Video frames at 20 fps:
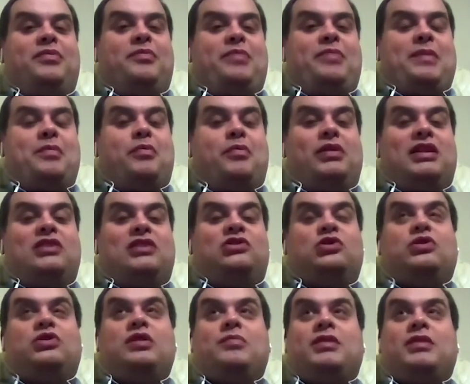people will
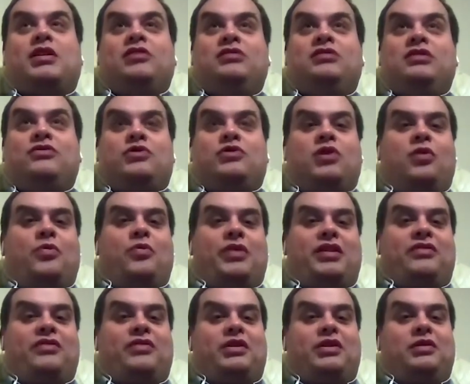enjoy because you've got one
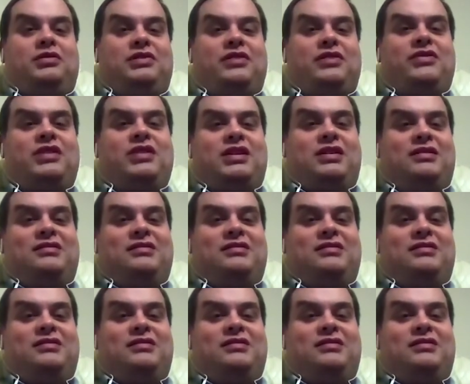of those, haven't you?